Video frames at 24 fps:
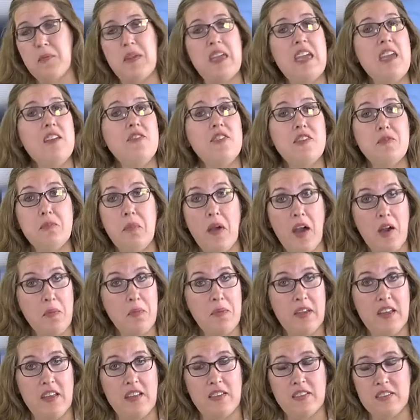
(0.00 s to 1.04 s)
Even
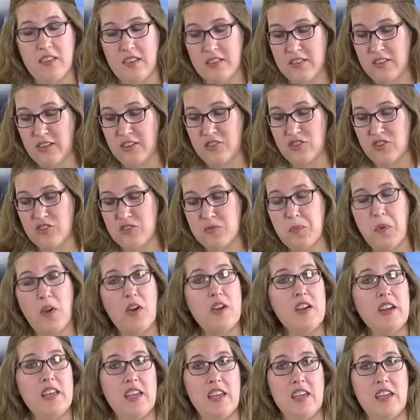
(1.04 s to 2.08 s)
puppies, such as
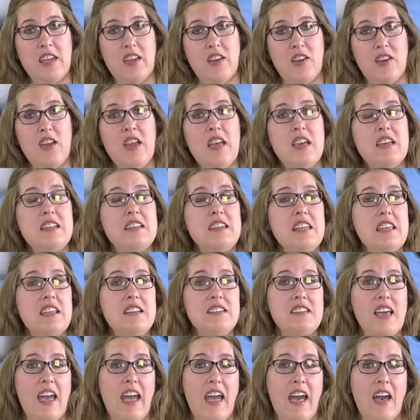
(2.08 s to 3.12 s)
Barney here, need
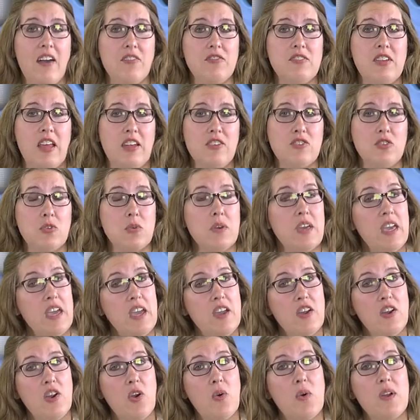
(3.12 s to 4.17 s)
to have dental
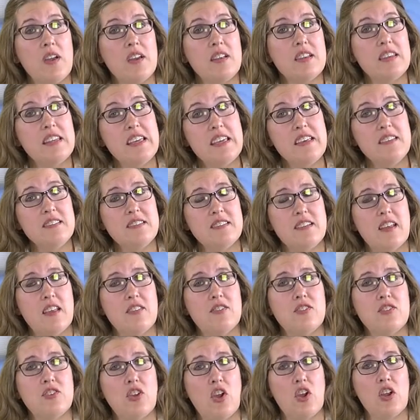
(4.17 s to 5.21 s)
care, or at least
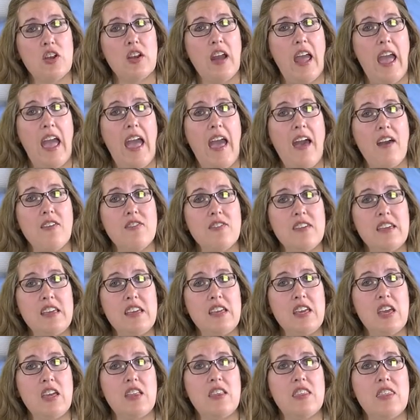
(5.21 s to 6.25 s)
start
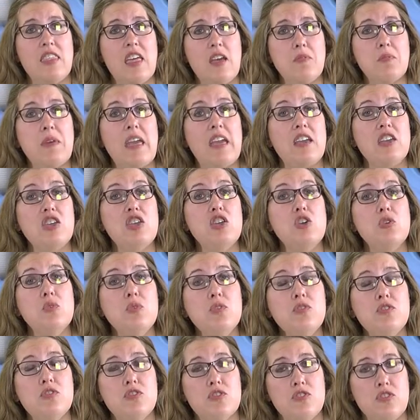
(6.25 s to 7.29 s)
having them get
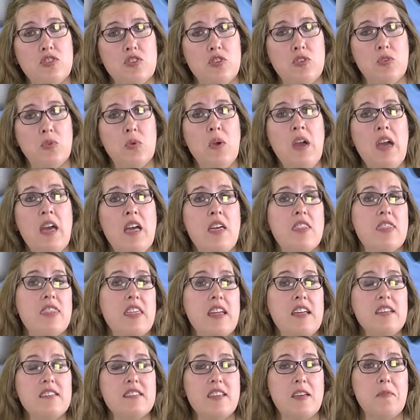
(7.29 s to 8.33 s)
used to
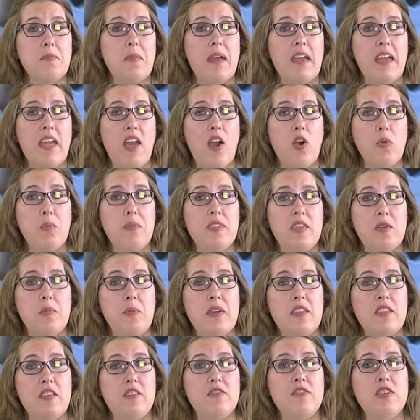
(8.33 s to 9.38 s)
things that may help them
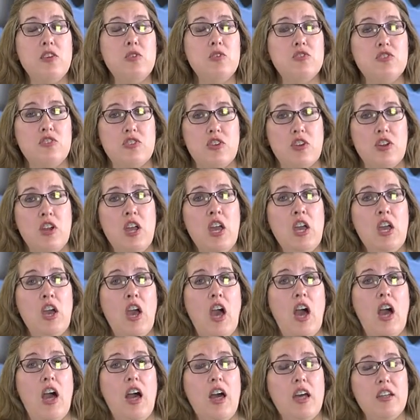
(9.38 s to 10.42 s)
in the future
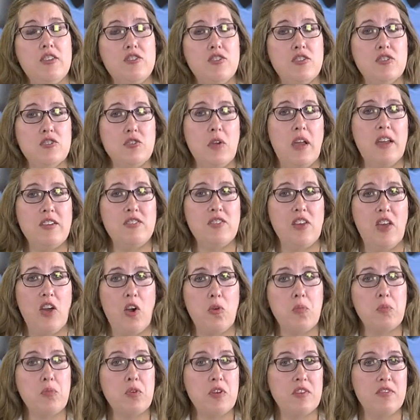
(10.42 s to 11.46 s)
to try to
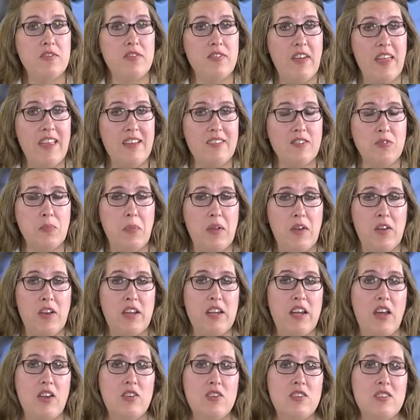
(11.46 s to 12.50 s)
help prevent
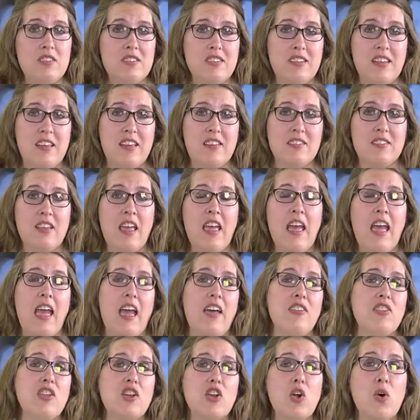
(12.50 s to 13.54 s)
periodontal disease.
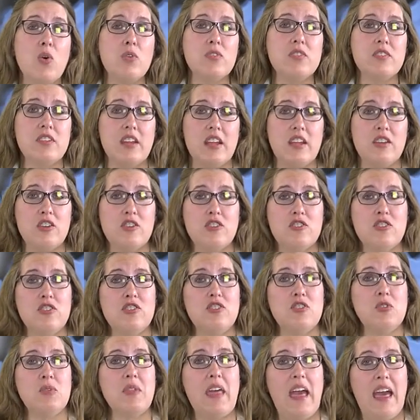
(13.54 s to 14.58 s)
And the gold standard to
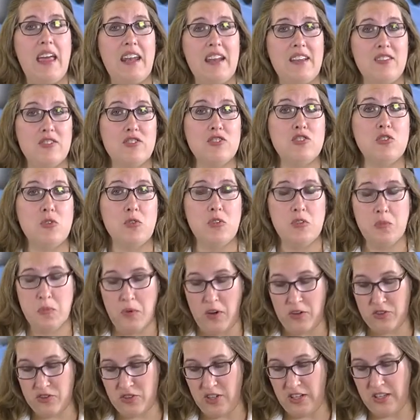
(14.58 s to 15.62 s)
do that is
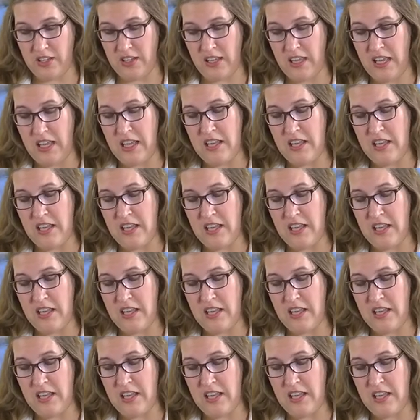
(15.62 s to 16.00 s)
toothbrushing.